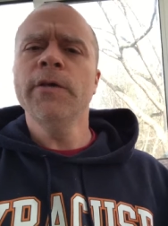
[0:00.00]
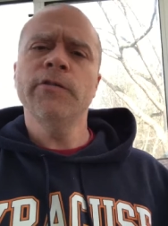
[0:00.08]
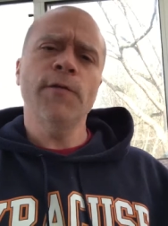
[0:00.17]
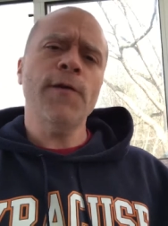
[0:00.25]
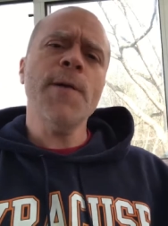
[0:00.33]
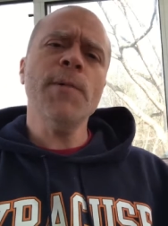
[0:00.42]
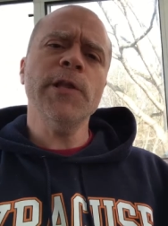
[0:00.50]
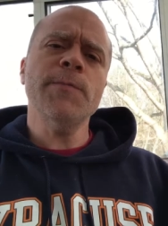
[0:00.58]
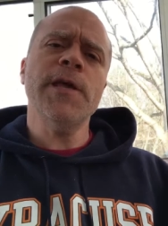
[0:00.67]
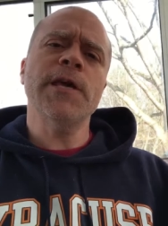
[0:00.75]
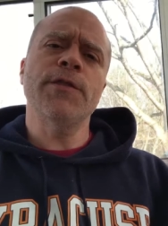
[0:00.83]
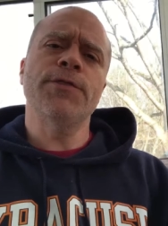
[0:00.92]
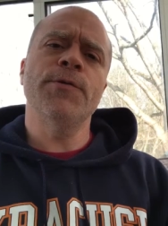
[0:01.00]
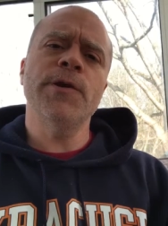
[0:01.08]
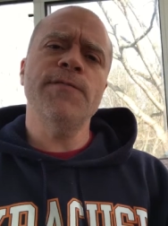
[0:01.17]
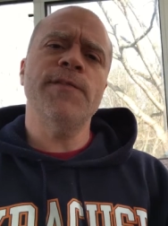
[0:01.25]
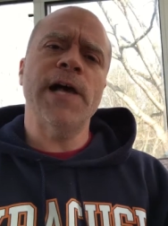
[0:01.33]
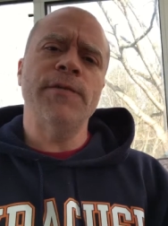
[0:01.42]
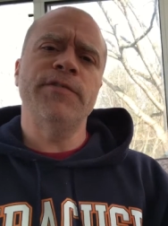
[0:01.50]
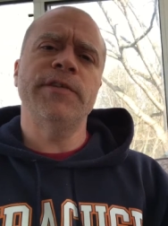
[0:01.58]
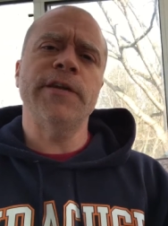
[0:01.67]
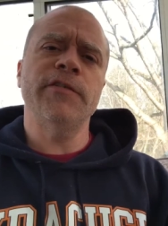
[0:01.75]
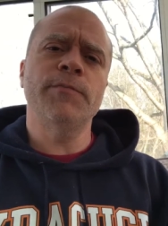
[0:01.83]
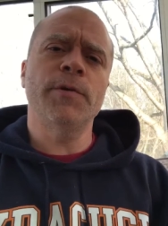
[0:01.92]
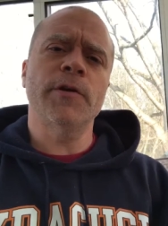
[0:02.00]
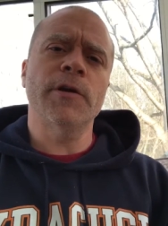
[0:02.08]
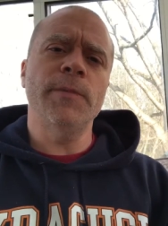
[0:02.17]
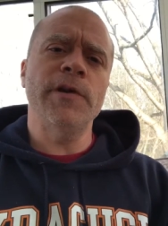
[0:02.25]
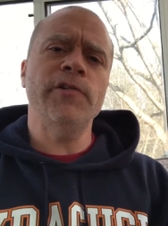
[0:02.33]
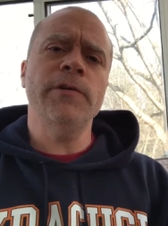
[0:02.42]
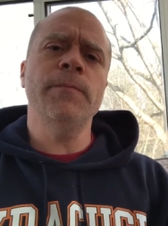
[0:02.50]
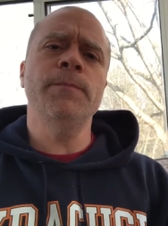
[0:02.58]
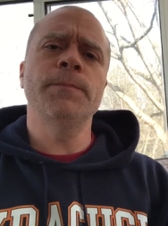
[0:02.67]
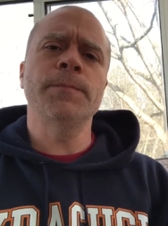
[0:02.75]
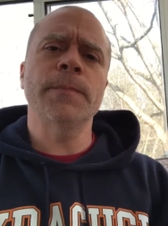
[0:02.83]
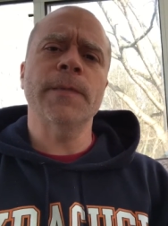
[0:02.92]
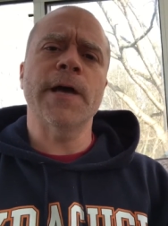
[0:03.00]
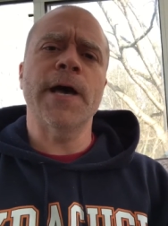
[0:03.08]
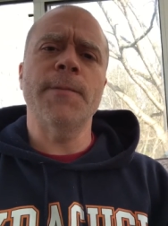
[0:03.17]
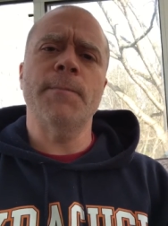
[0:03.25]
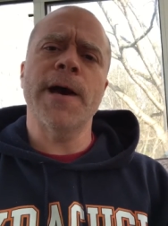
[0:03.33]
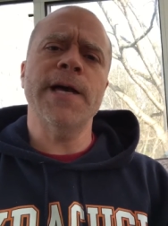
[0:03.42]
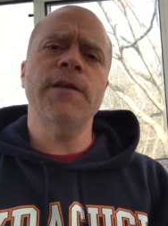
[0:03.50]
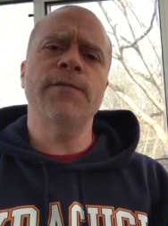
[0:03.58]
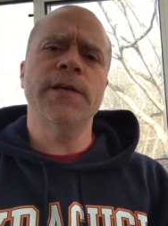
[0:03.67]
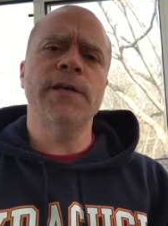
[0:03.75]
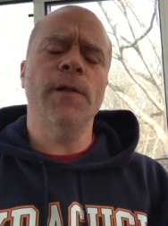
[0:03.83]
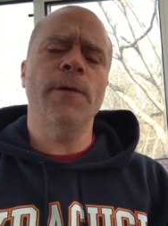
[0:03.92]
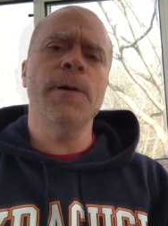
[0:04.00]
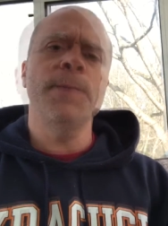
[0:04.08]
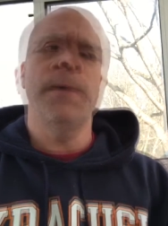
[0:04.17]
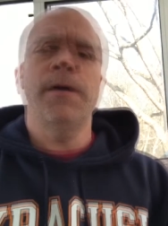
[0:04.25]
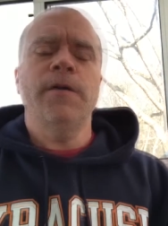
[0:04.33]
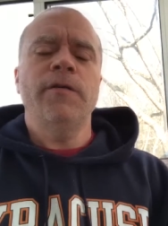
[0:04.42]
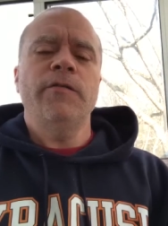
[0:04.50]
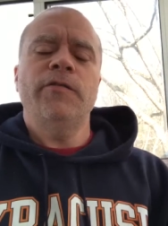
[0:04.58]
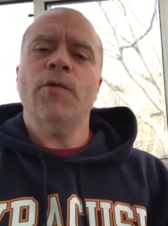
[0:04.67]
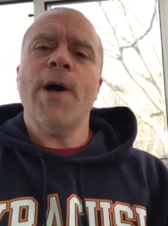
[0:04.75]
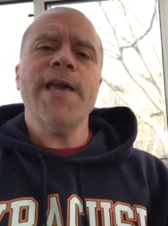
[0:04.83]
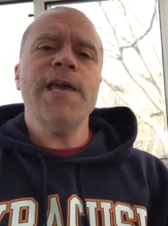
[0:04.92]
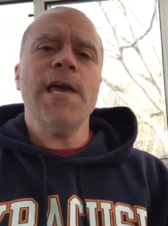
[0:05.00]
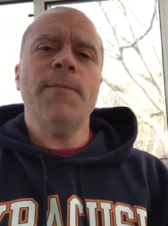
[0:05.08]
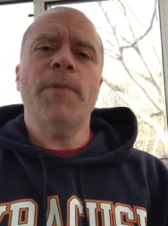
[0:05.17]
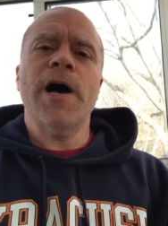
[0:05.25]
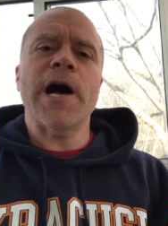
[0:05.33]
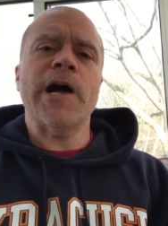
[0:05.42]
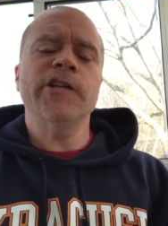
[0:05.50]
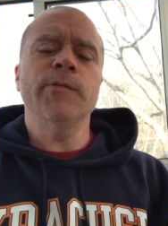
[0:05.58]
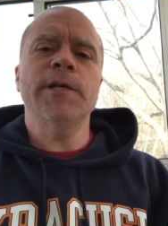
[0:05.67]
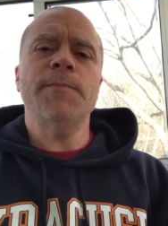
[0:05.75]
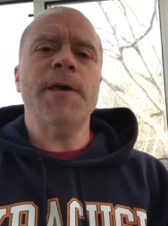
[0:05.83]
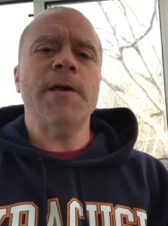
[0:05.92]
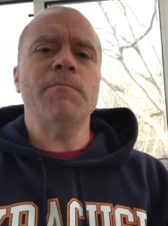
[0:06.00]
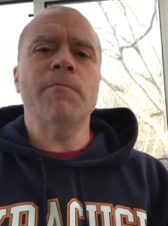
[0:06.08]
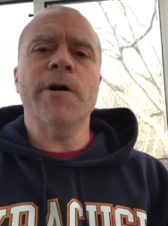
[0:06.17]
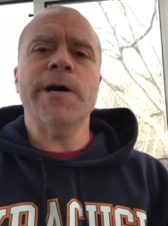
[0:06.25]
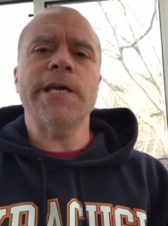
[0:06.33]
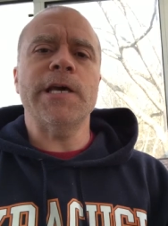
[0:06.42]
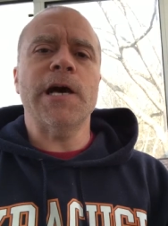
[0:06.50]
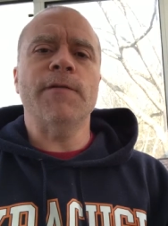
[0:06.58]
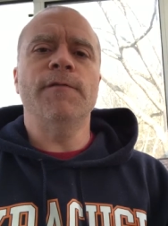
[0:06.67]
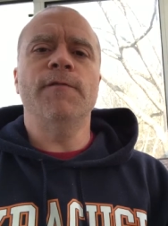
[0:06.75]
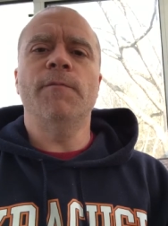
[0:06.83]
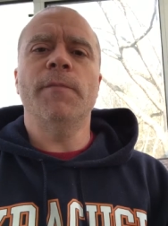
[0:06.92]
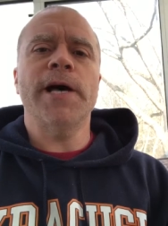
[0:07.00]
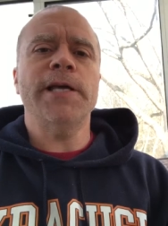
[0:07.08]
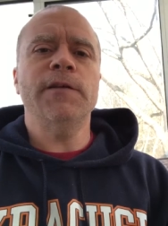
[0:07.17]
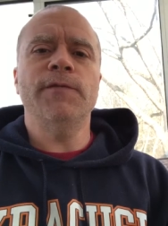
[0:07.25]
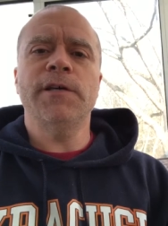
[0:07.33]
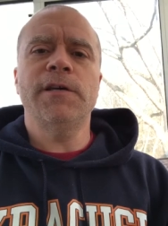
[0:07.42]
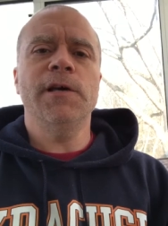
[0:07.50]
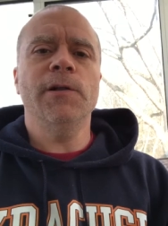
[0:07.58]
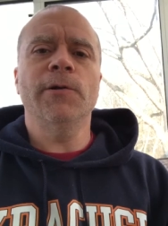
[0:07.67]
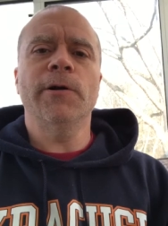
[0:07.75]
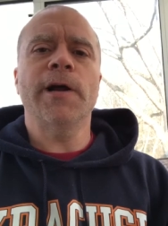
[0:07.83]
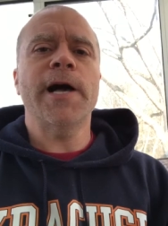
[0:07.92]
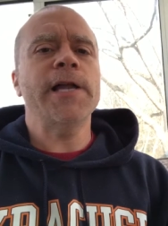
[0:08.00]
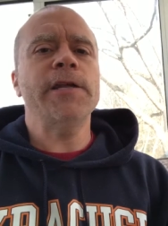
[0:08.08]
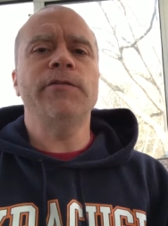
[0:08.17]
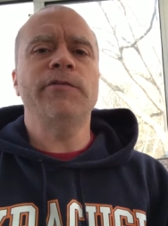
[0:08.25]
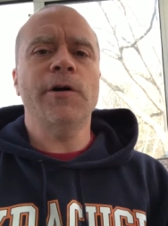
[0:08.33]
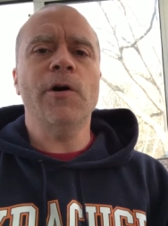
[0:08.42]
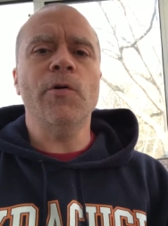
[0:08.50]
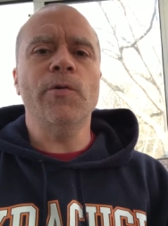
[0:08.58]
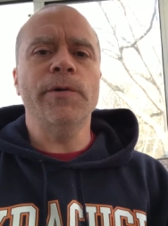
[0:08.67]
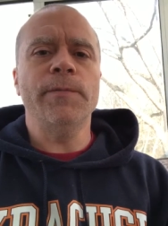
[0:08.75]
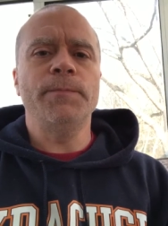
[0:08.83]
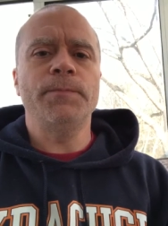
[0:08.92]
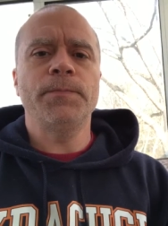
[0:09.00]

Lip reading: So if I'm only making 35 cents per commission on Mind of a Killer, so I can't possibly make money off of Mind of a Killer on its own